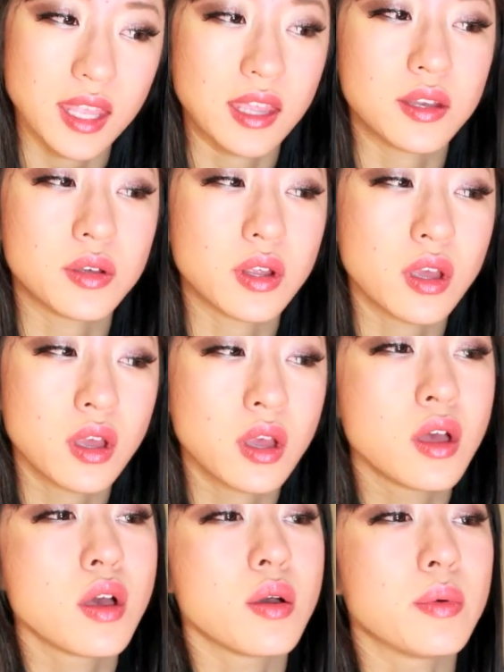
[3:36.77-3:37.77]
And
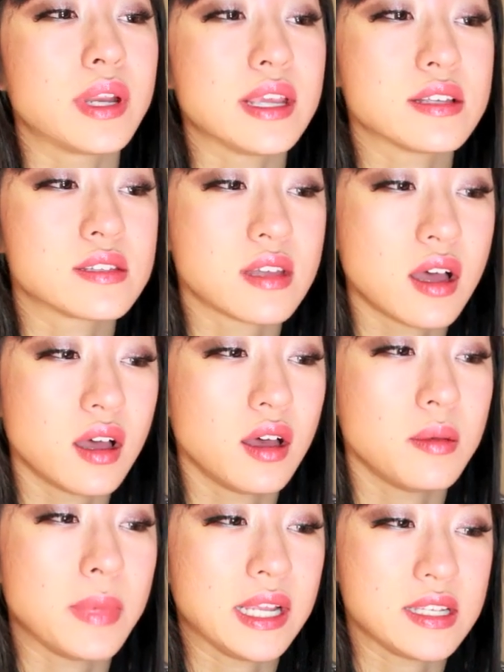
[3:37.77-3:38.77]
when I
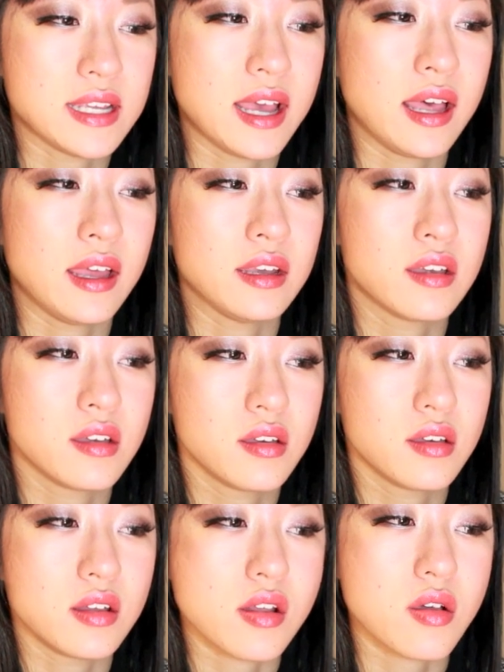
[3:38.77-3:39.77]
saw my dad,
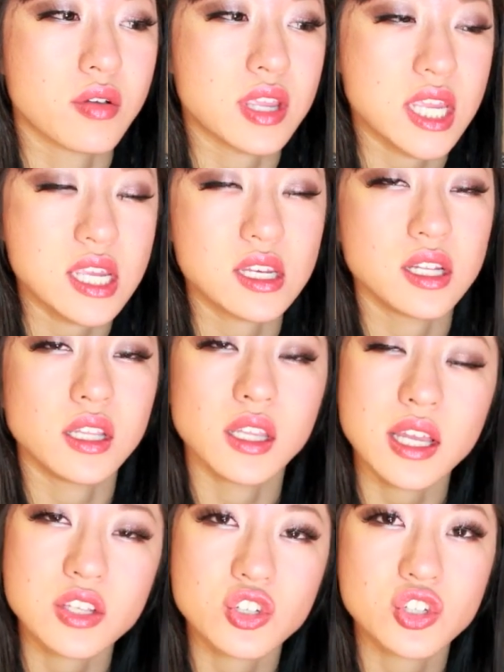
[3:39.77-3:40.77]
you know, eat
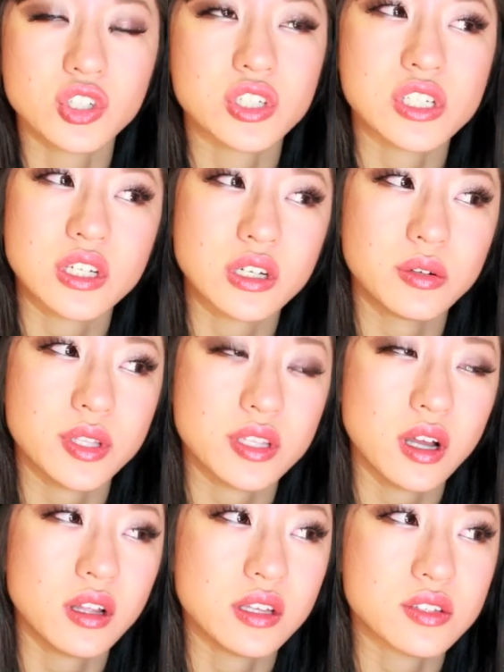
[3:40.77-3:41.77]
lunch or dinner with
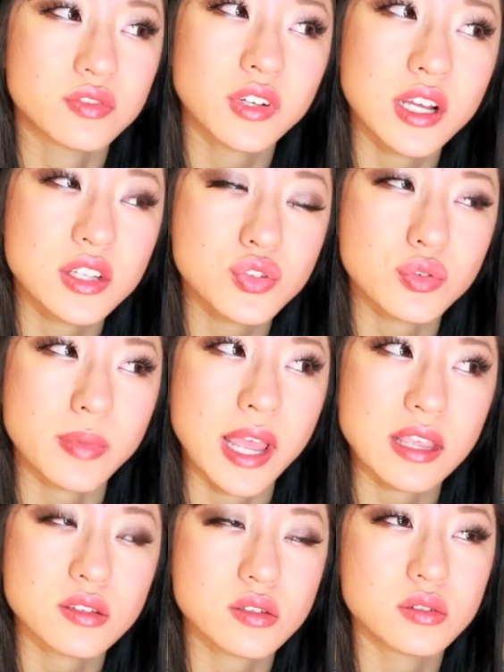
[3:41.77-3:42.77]
all his friends from
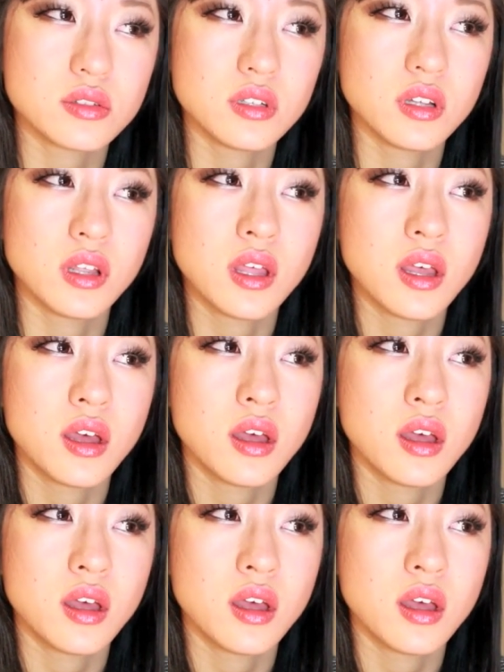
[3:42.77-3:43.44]
high school,